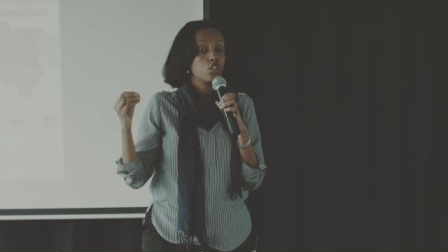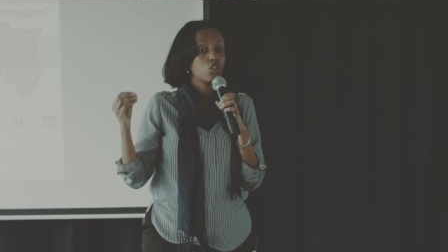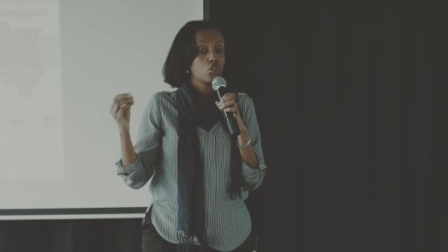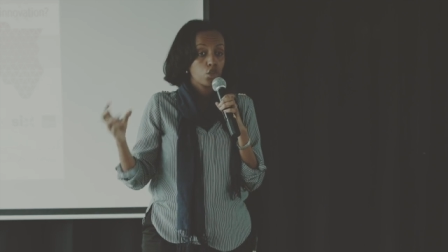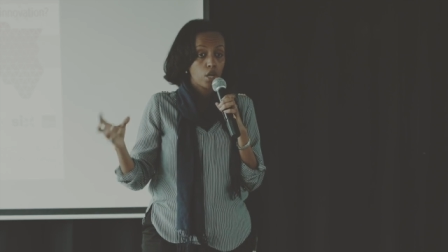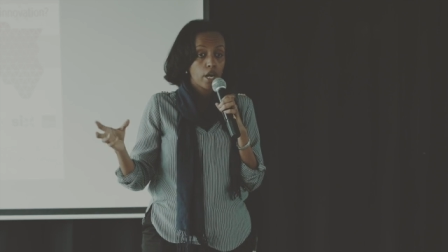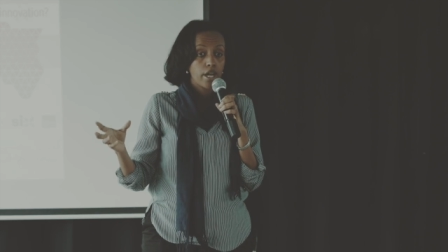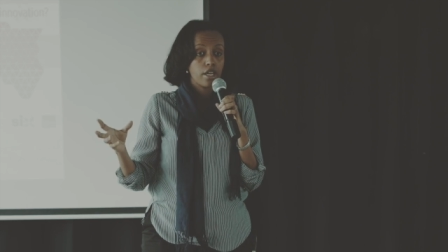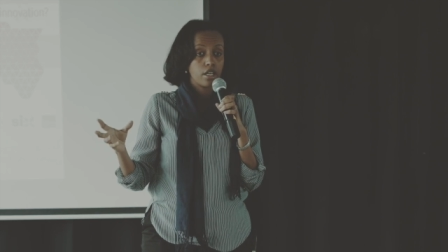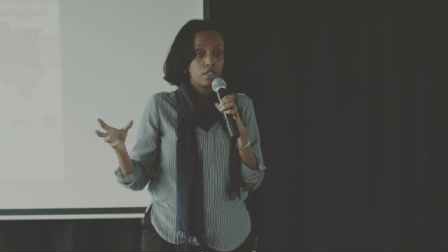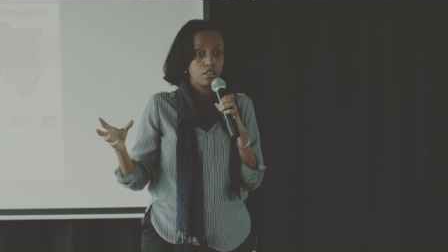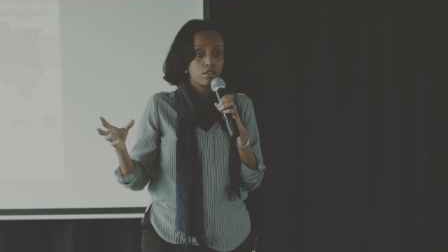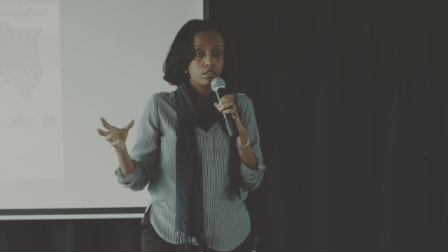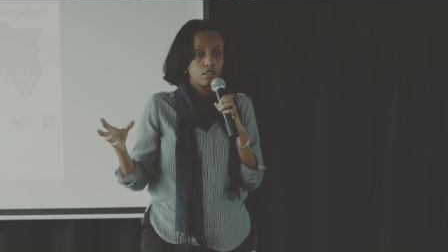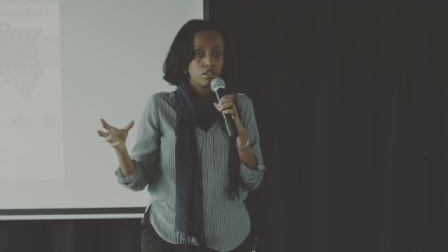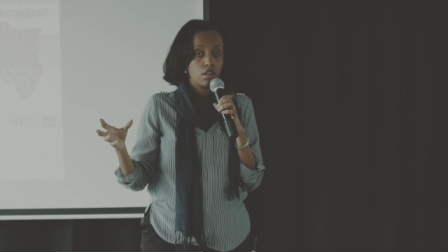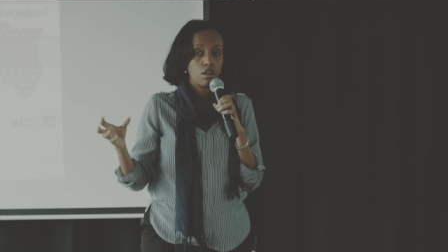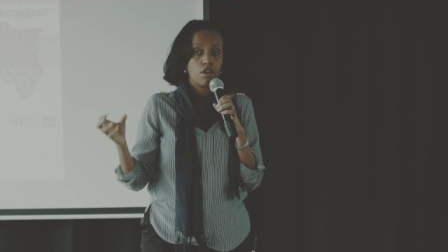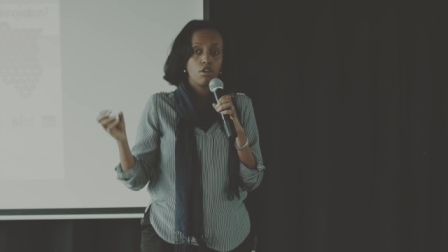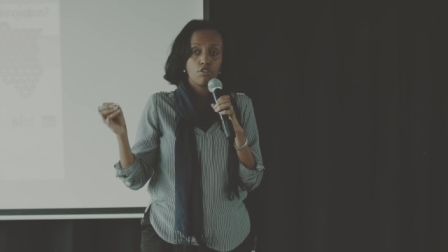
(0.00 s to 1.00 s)
try it,
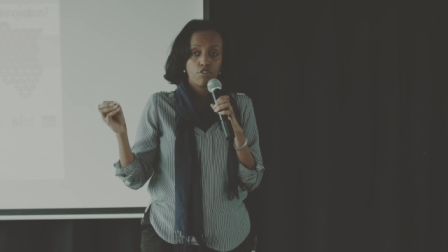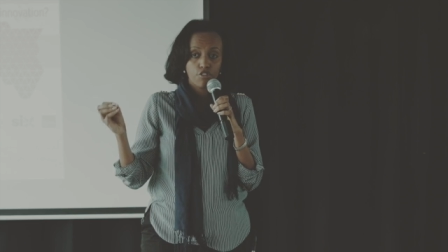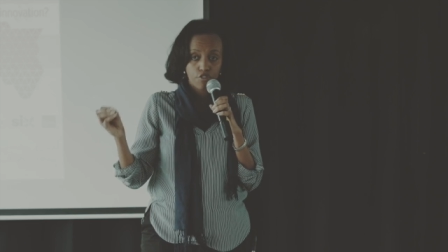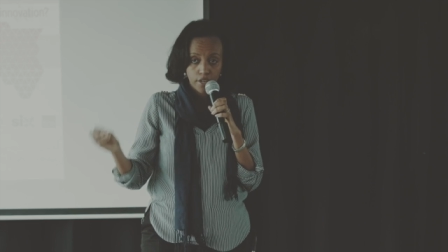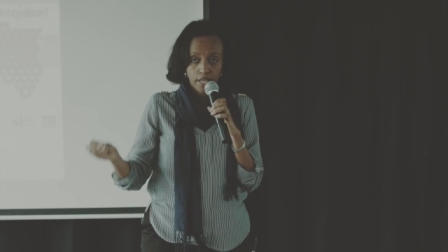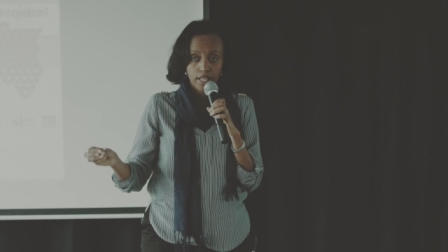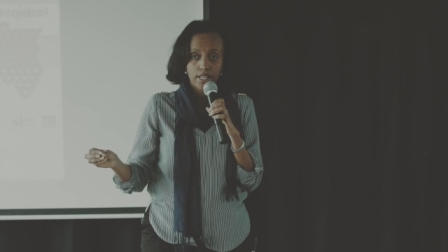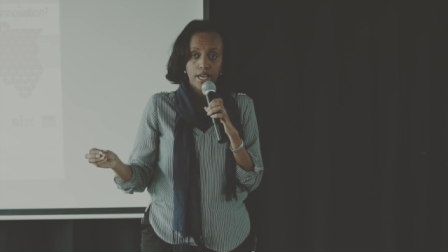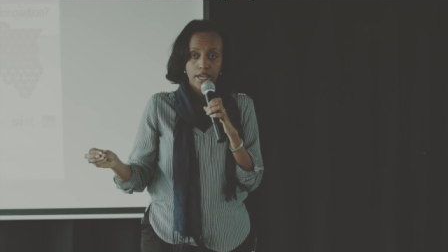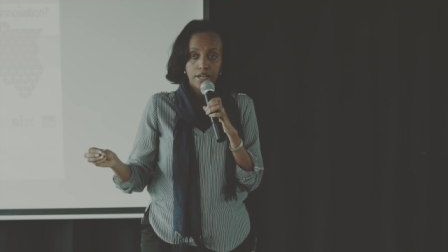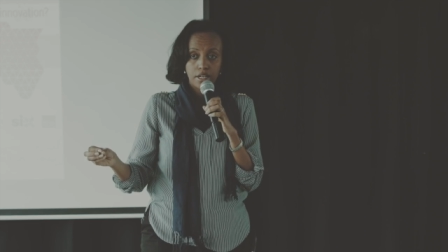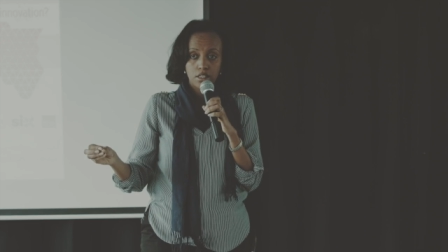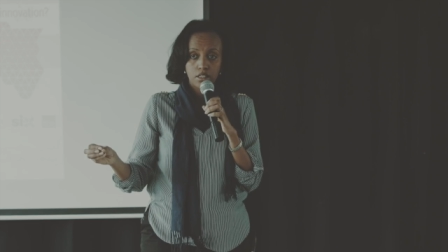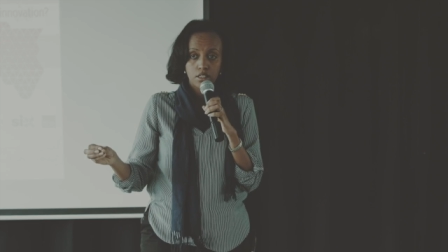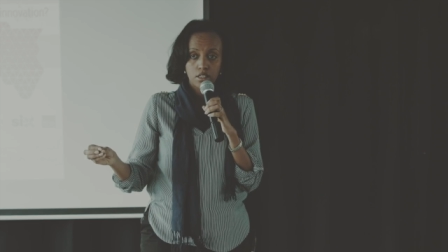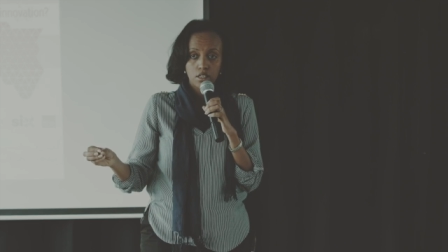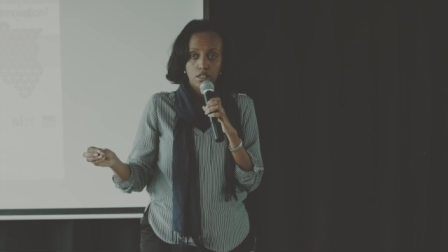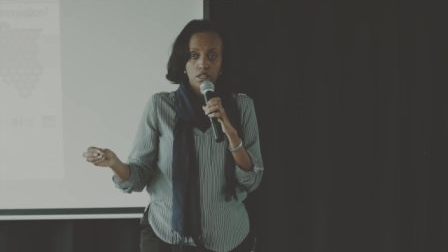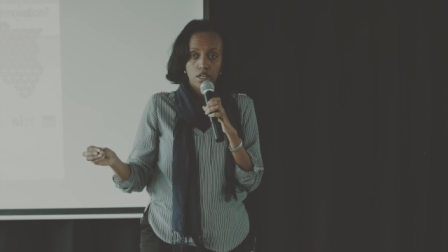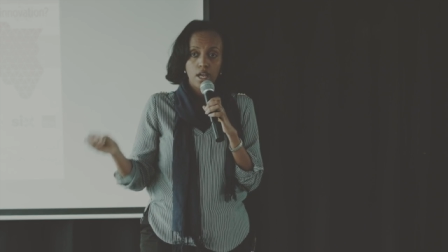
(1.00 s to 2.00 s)
fail at
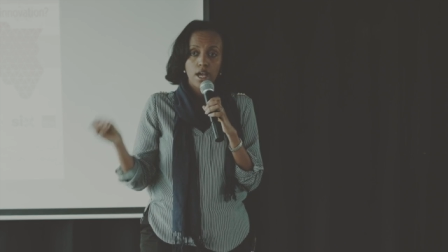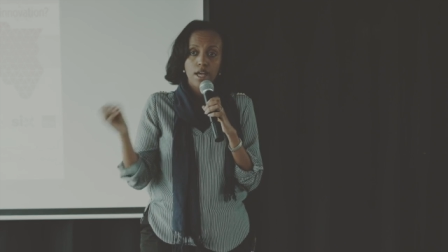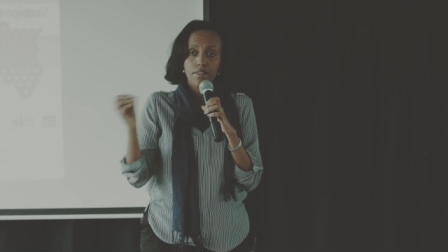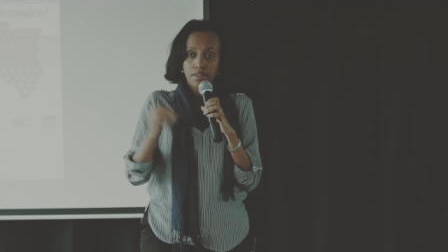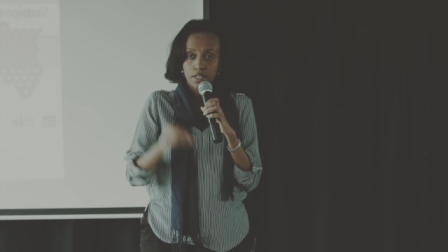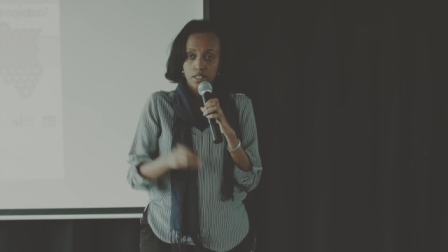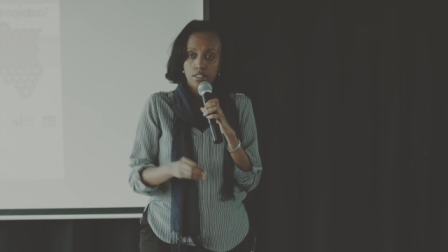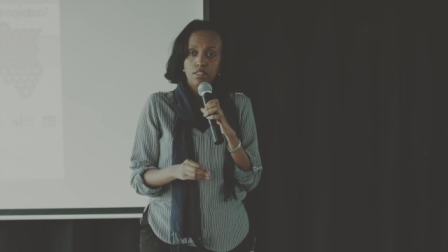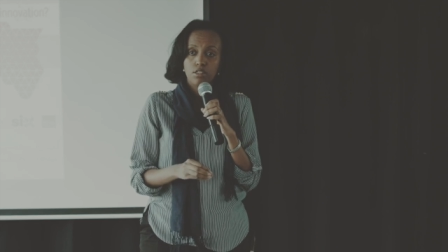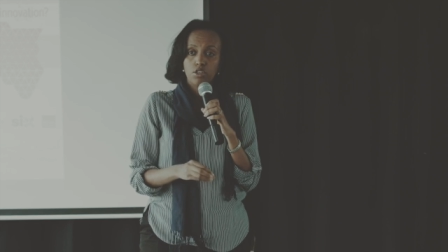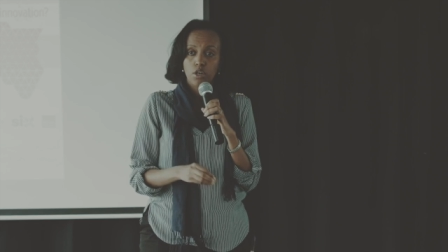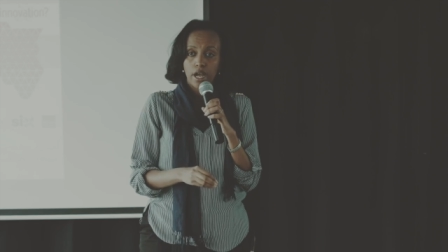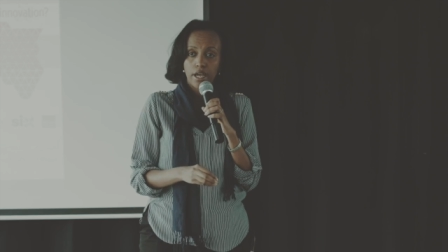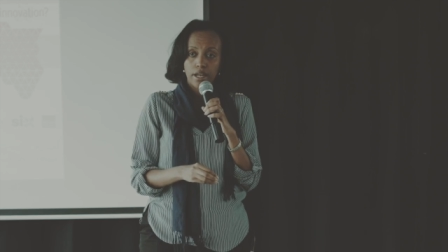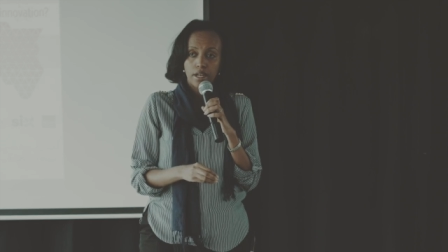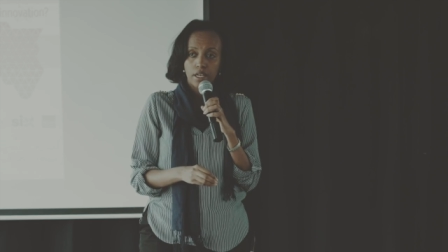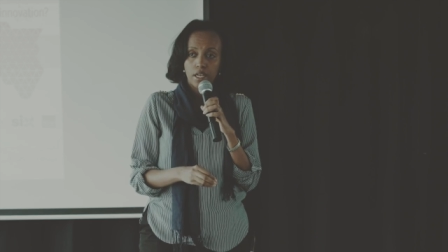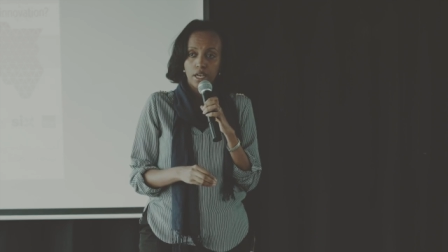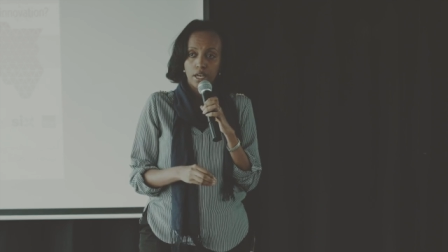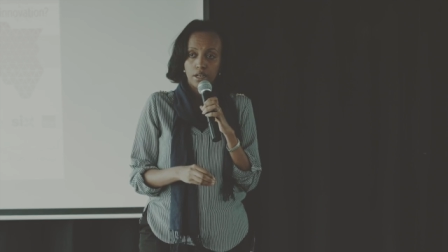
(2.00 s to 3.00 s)
it, and then try
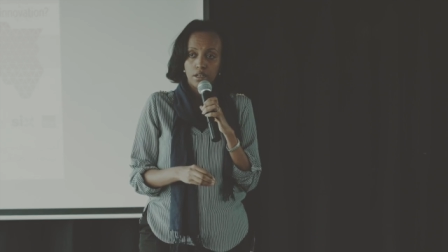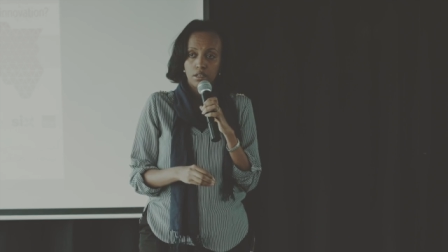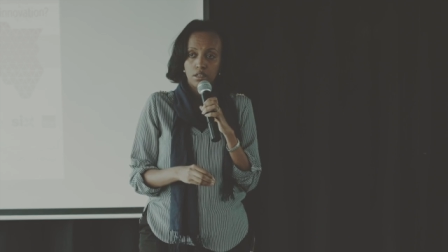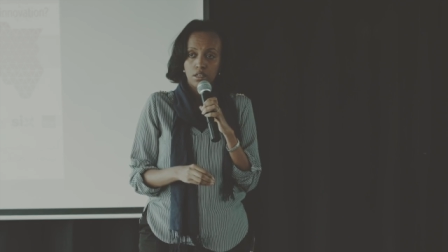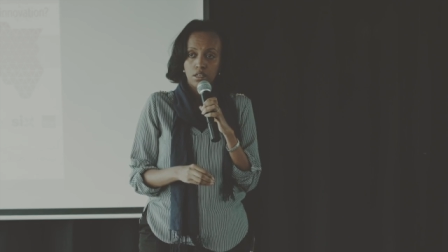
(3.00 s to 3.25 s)
it again.